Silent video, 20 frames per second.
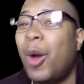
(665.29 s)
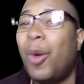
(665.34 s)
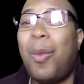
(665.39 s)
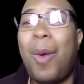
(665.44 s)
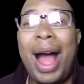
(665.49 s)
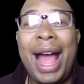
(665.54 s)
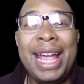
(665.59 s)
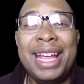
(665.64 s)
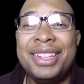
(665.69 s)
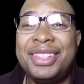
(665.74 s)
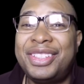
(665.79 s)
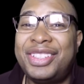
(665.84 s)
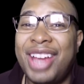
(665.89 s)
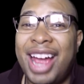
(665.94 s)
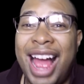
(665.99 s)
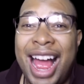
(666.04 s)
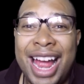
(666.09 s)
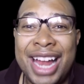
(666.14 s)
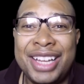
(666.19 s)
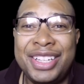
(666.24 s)
Why is
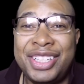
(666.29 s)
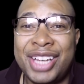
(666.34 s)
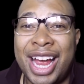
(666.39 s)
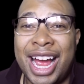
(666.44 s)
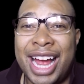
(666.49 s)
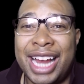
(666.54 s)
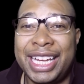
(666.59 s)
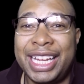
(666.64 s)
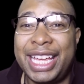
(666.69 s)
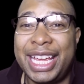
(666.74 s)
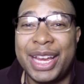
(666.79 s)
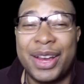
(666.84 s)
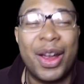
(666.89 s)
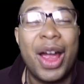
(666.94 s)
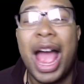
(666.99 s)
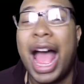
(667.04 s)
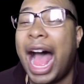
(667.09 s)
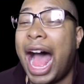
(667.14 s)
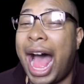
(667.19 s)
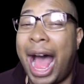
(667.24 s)
John
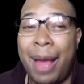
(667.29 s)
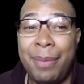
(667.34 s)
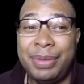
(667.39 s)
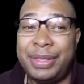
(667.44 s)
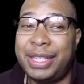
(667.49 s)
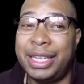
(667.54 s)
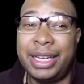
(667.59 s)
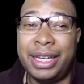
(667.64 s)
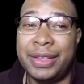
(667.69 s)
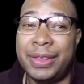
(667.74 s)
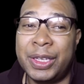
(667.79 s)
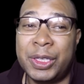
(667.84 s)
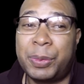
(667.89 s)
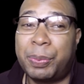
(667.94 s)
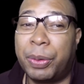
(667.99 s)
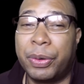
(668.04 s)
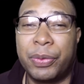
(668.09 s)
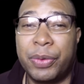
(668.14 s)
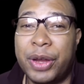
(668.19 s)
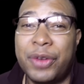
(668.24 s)
here? I'm sick of this
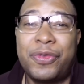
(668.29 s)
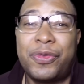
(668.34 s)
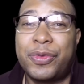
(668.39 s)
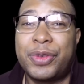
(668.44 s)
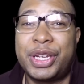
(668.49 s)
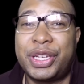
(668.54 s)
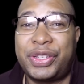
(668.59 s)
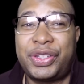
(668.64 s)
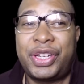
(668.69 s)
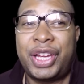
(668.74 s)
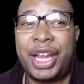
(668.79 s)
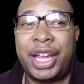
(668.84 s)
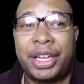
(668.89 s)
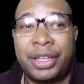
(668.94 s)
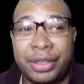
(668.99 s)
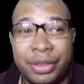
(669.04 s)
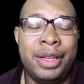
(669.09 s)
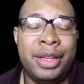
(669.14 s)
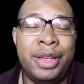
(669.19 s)
periphery shit.